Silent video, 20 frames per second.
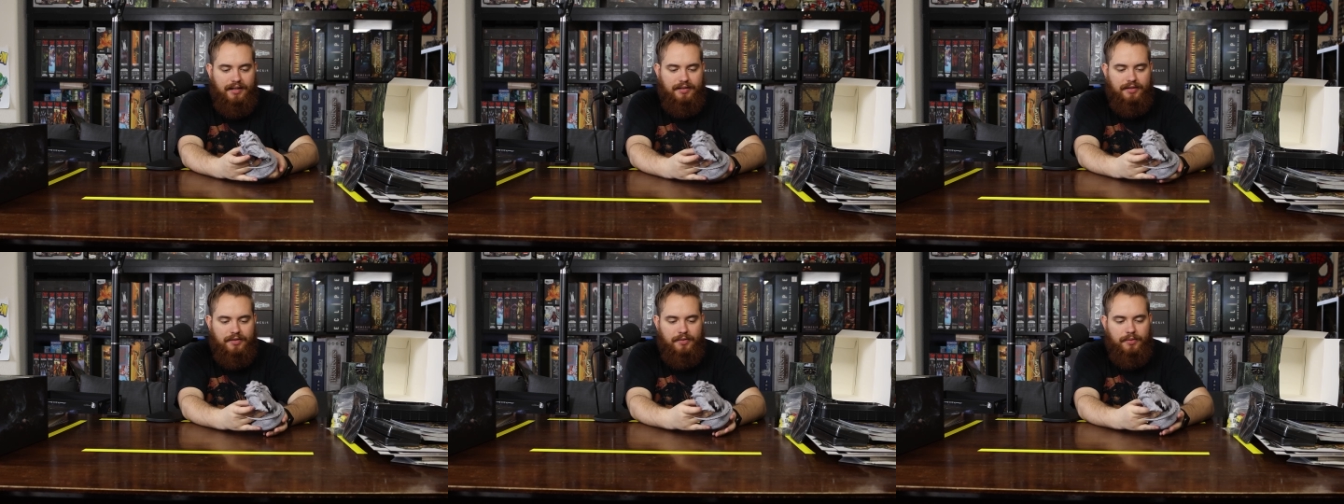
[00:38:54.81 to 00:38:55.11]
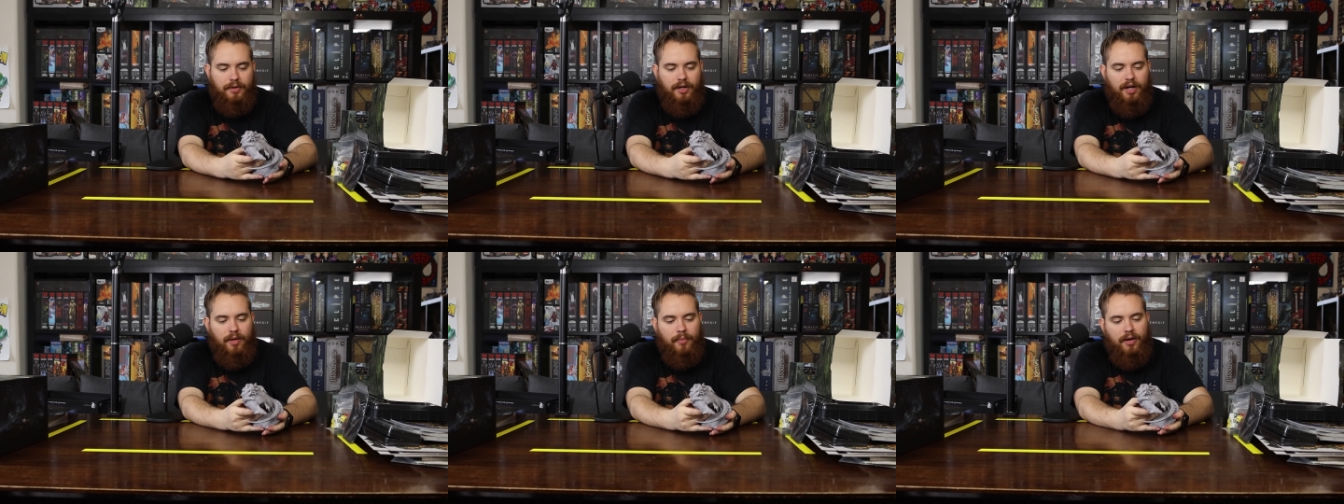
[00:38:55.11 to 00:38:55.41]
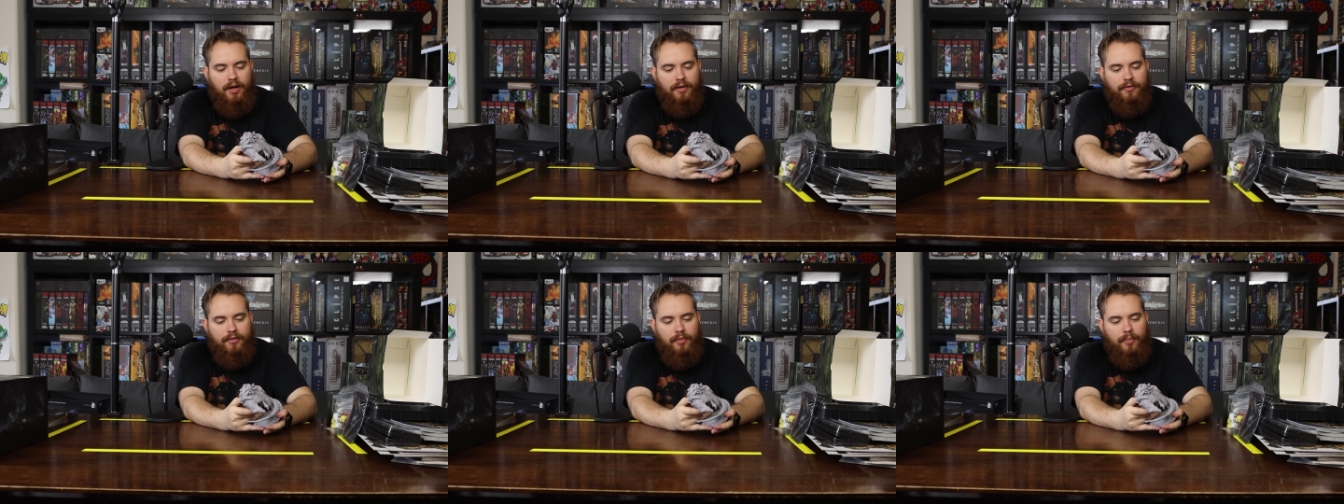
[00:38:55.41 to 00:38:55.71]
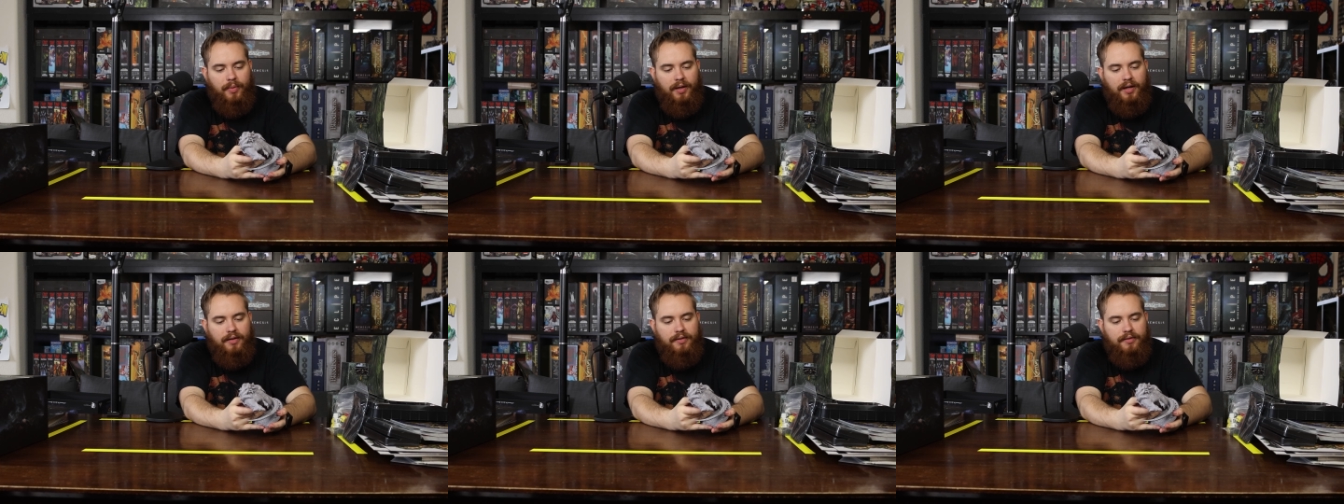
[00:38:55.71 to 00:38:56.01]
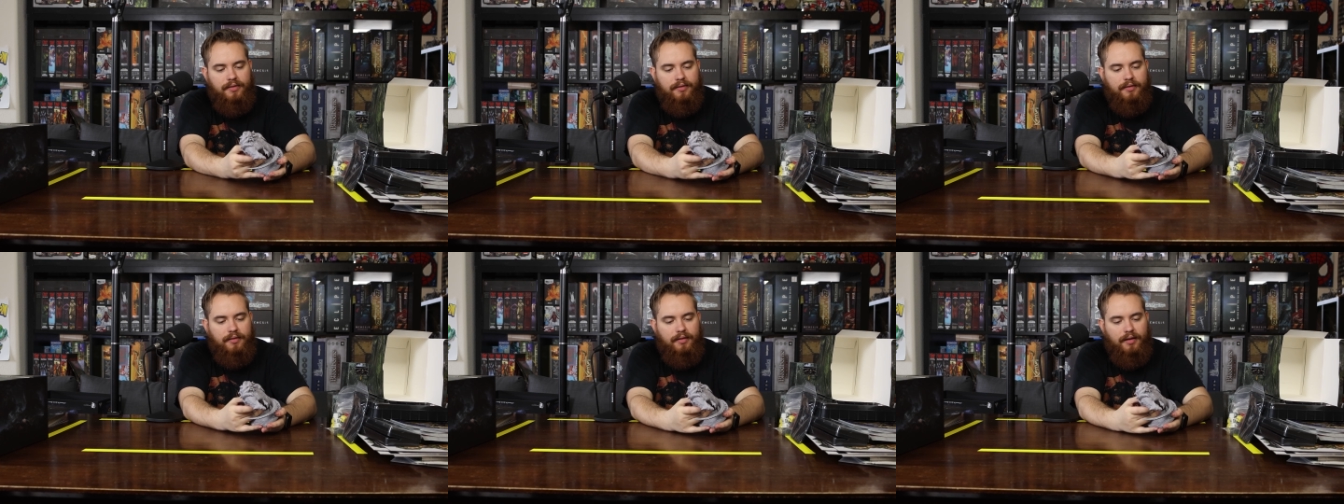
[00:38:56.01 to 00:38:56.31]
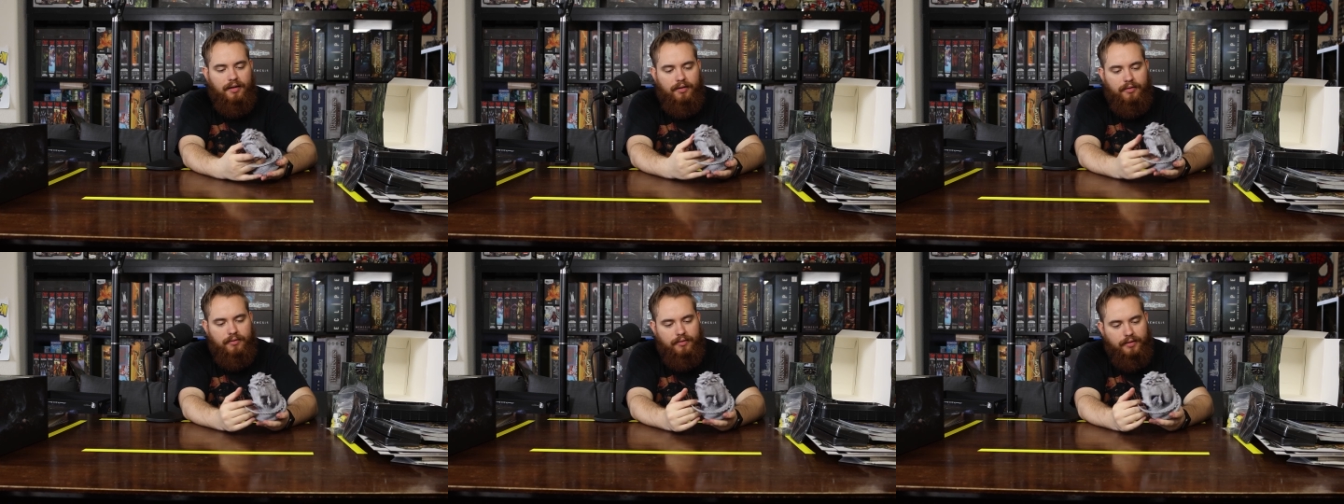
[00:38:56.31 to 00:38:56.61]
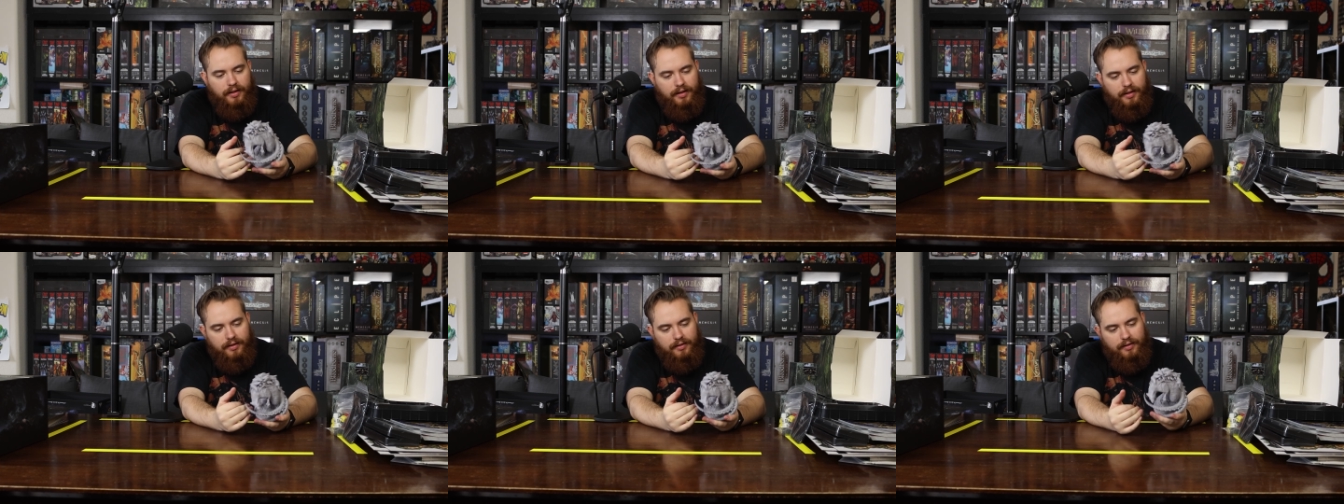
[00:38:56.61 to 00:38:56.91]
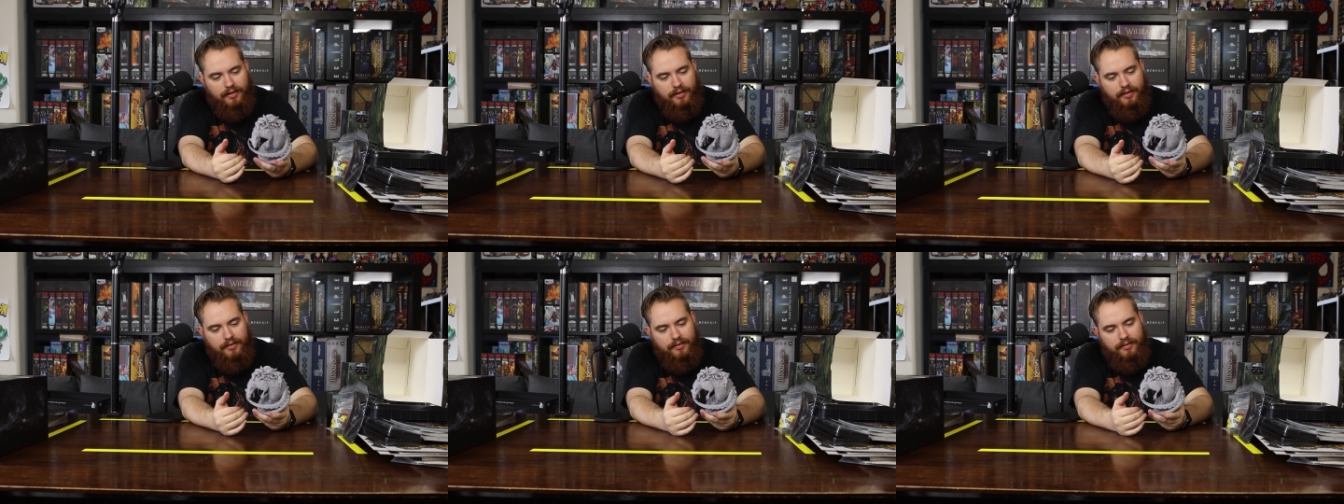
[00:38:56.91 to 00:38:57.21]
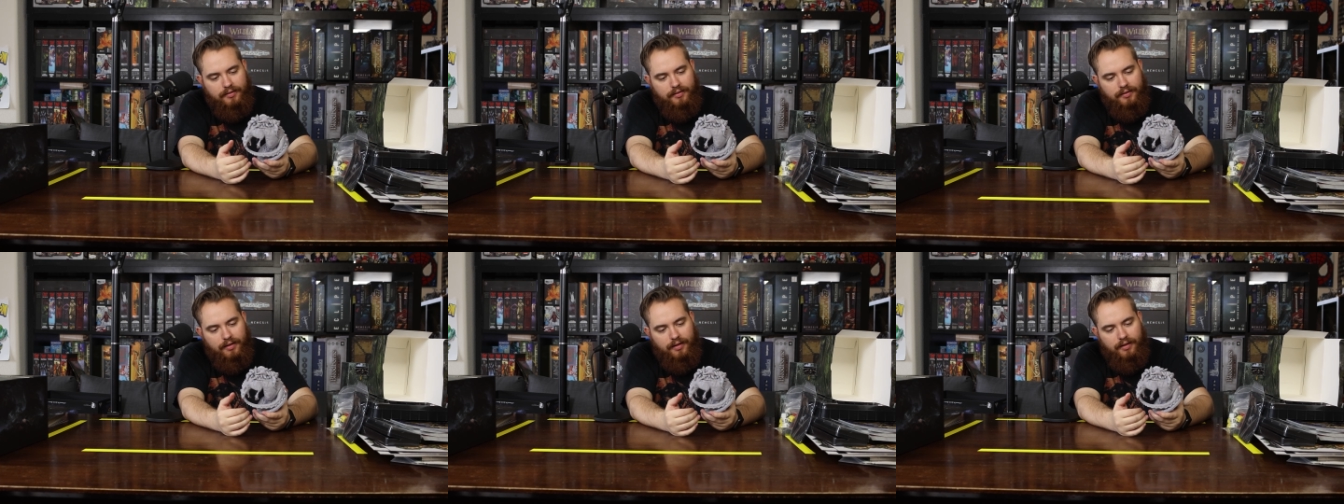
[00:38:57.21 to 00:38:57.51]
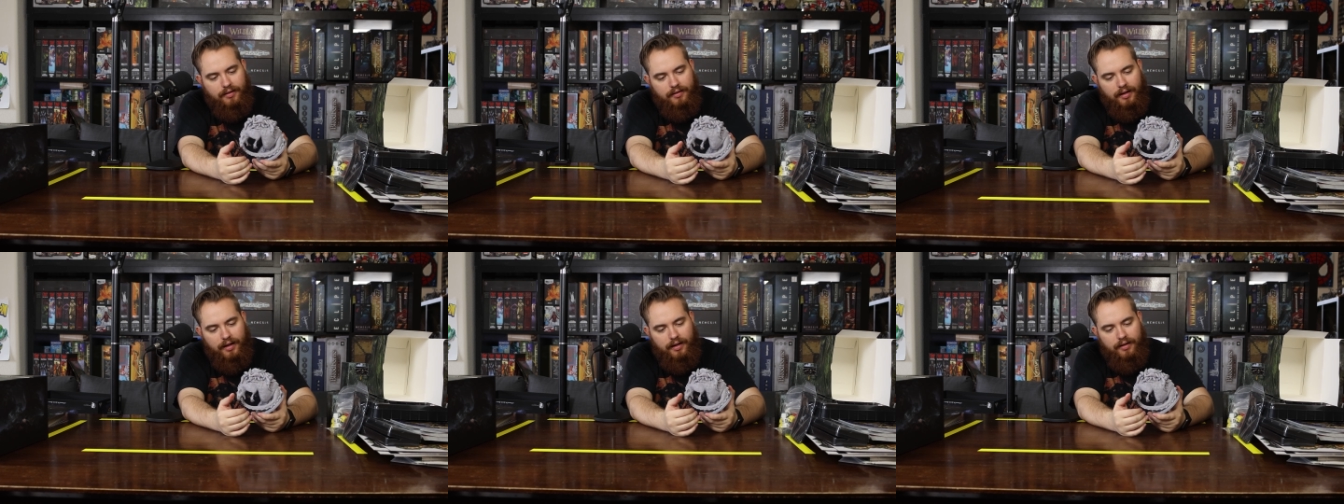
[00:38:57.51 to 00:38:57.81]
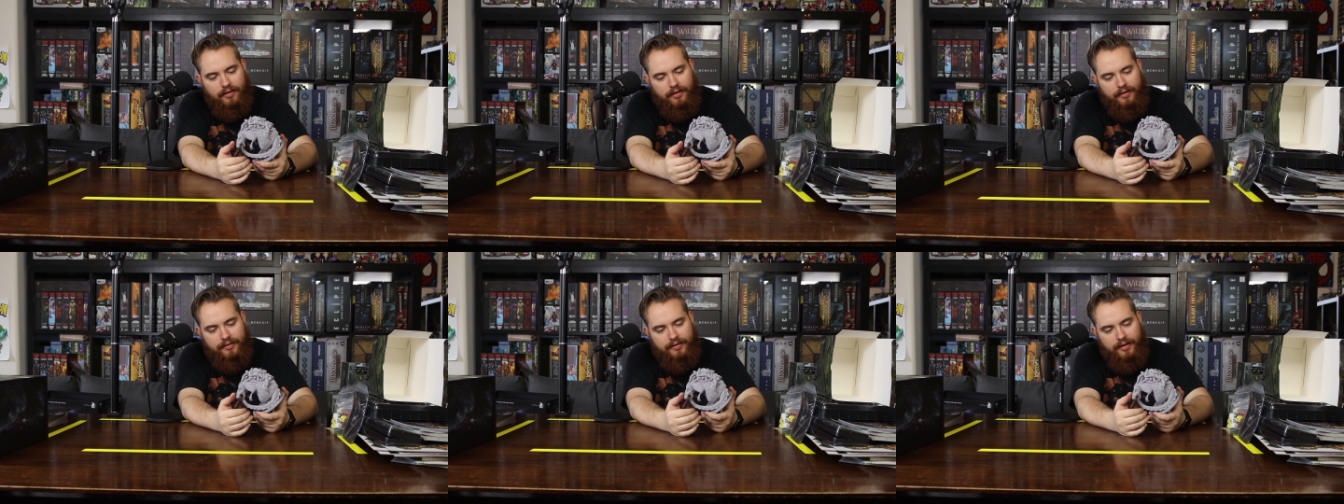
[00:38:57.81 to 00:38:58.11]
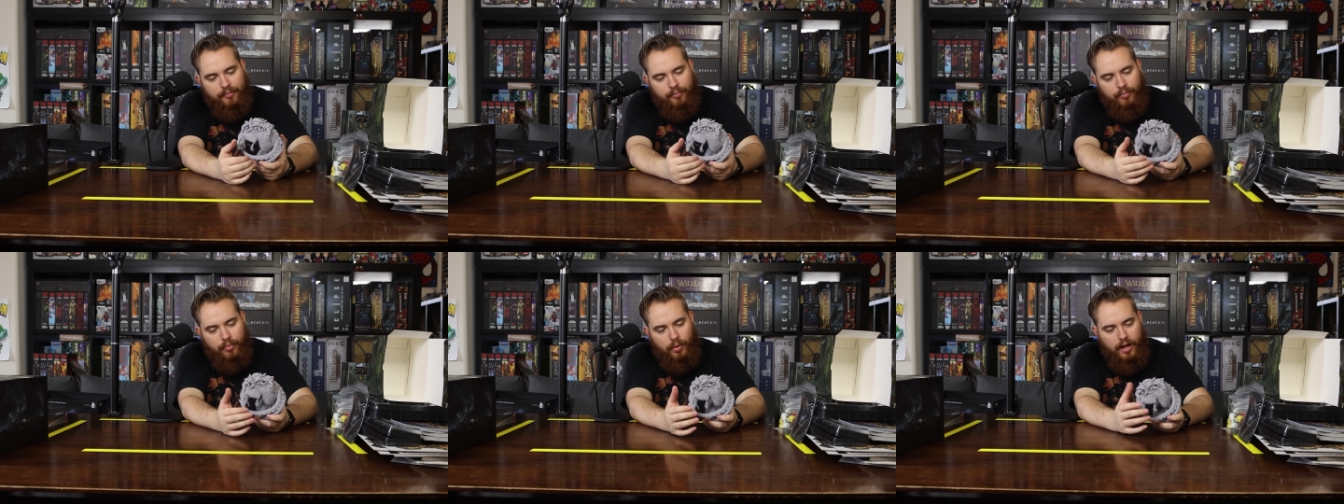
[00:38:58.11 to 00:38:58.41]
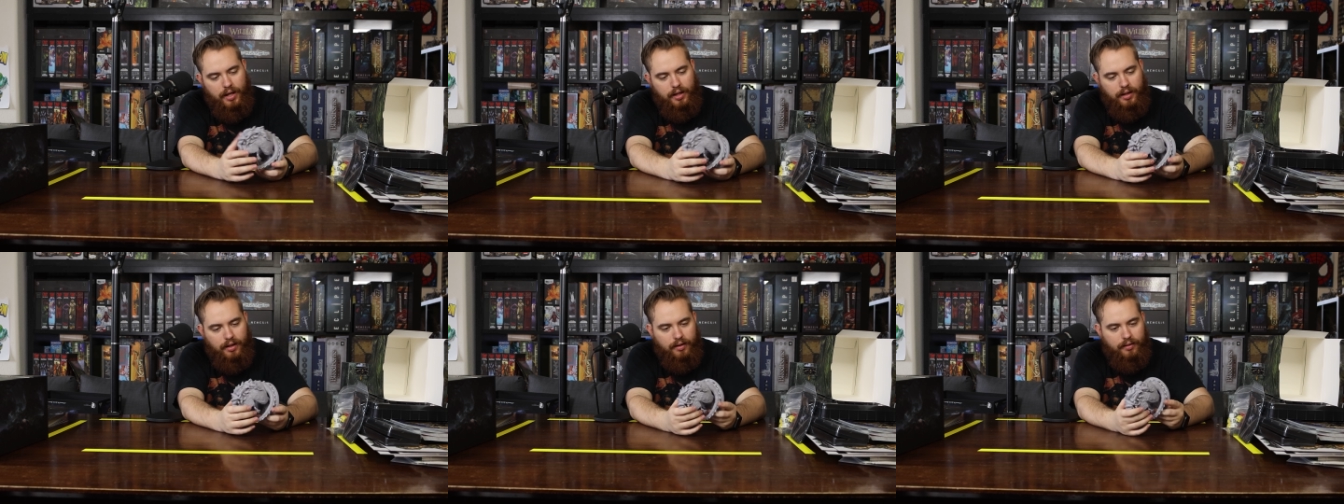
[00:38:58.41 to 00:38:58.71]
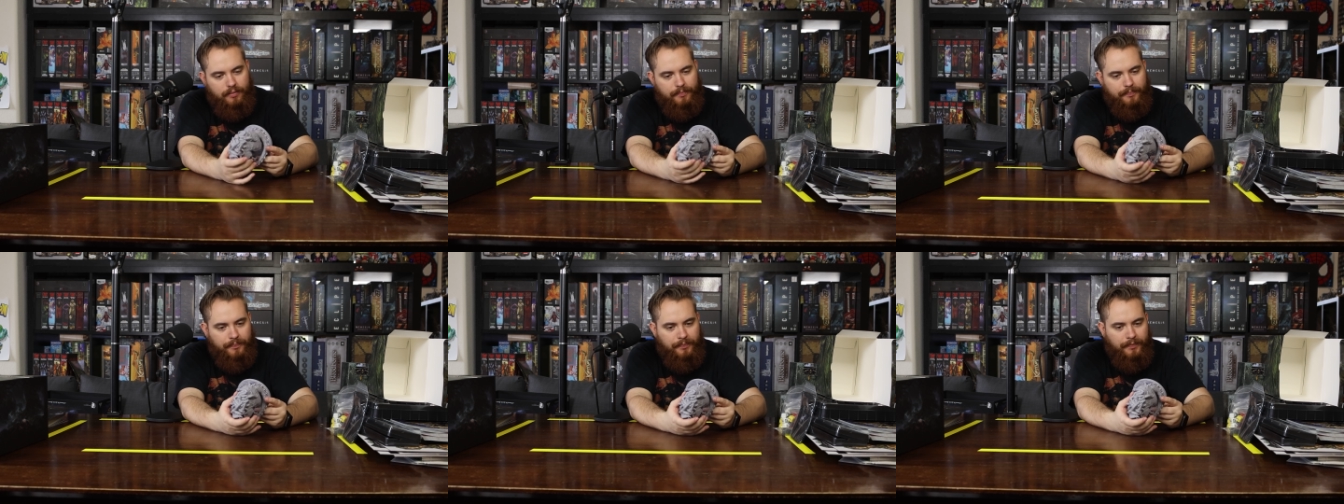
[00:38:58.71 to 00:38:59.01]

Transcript: Does this one come off the base? I don't think it does. Not unless I break it.